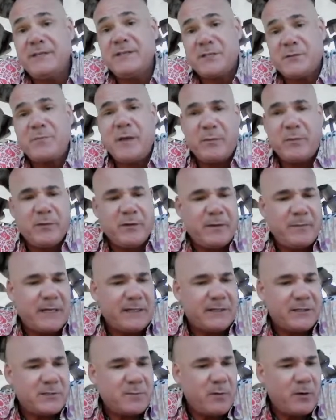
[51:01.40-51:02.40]
these people that
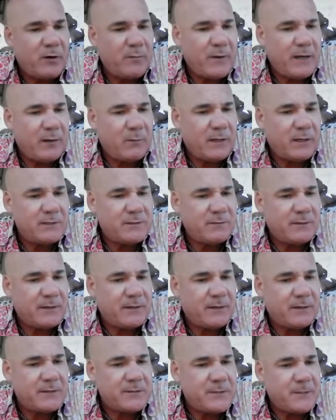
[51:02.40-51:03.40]
make this motorbike want to
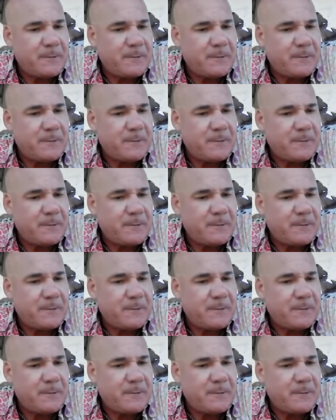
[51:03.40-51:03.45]
occur.